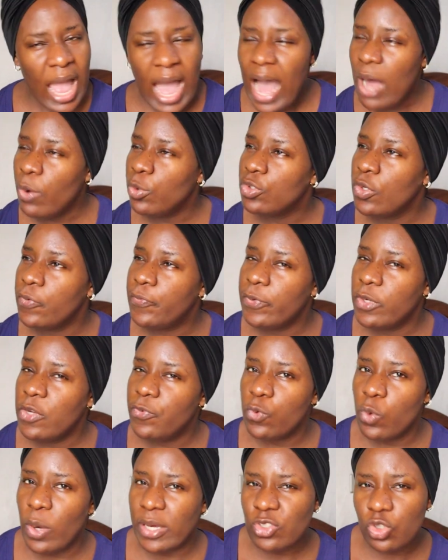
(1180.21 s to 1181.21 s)
How would you feel
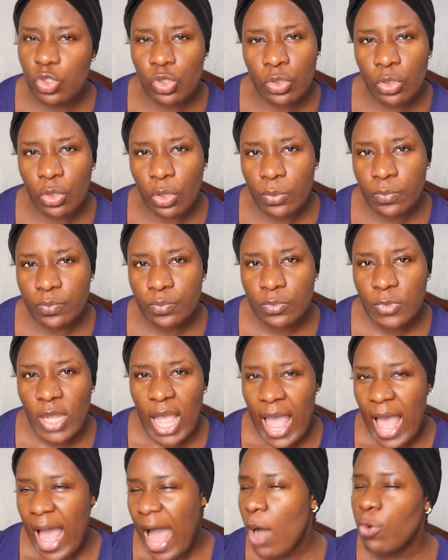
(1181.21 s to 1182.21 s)
if you are Junior?
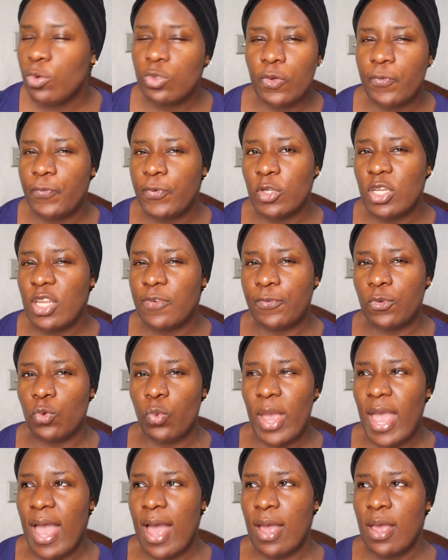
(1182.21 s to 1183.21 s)
How would you feel if you
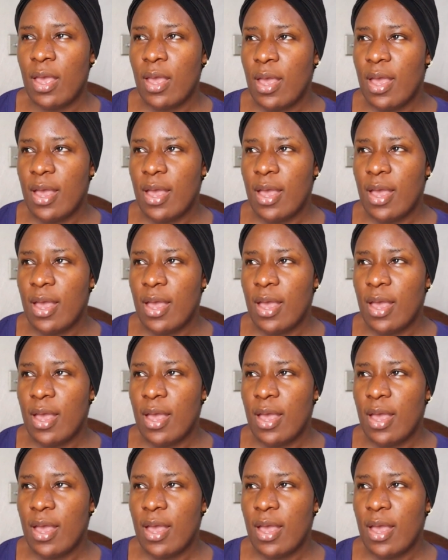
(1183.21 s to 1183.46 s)
were